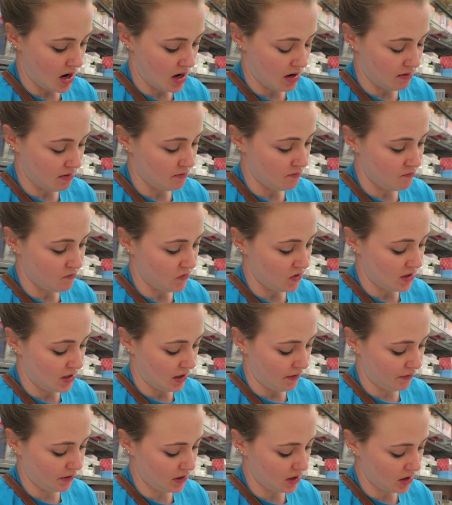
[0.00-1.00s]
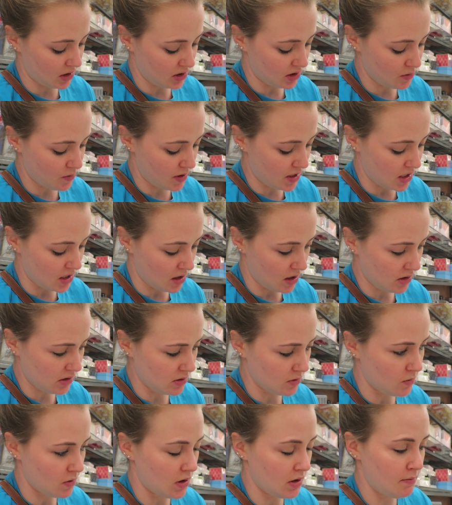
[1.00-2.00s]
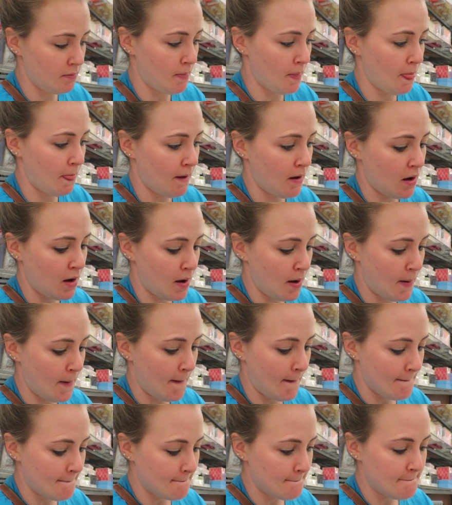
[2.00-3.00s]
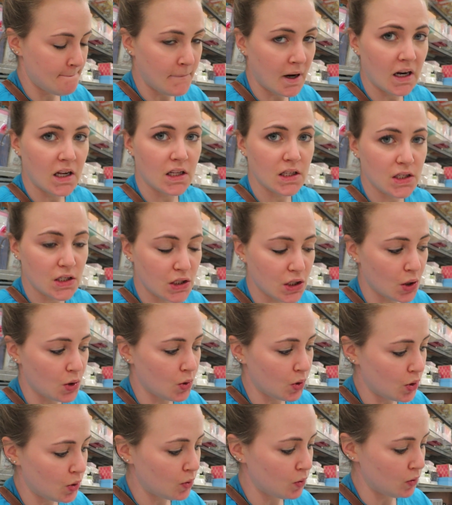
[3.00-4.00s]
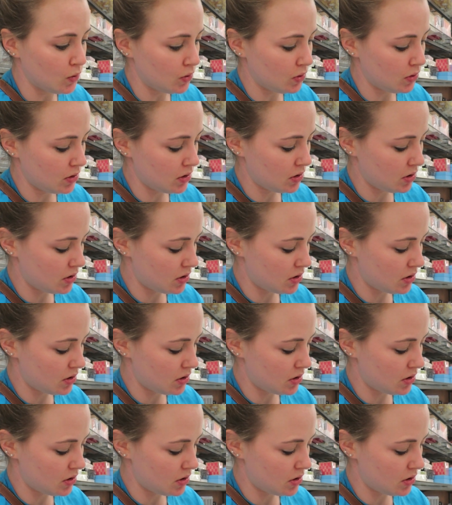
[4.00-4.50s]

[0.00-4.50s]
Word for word: and definitely not a $20 one, but it's so cool.